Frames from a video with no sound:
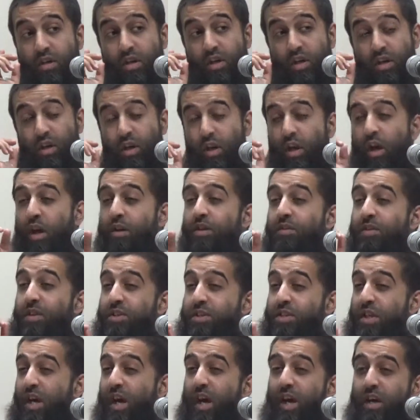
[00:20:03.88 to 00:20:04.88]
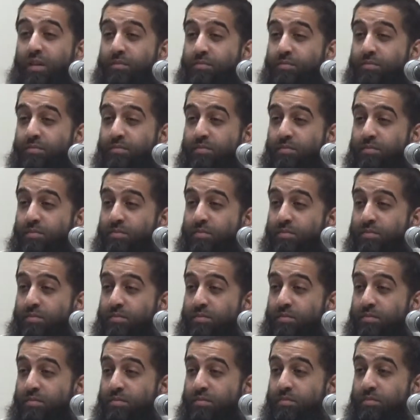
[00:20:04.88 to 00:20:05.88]
a lot of the time,
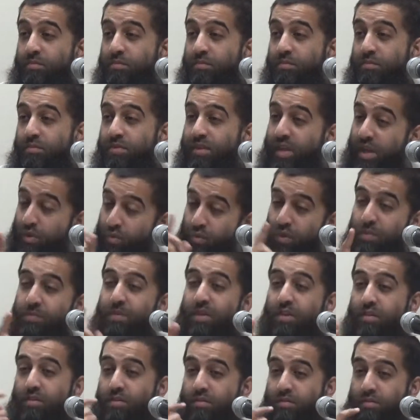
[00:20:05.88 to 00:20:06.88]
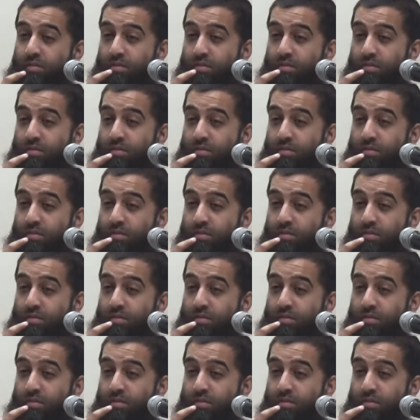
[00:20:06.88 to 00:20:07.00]
they're women.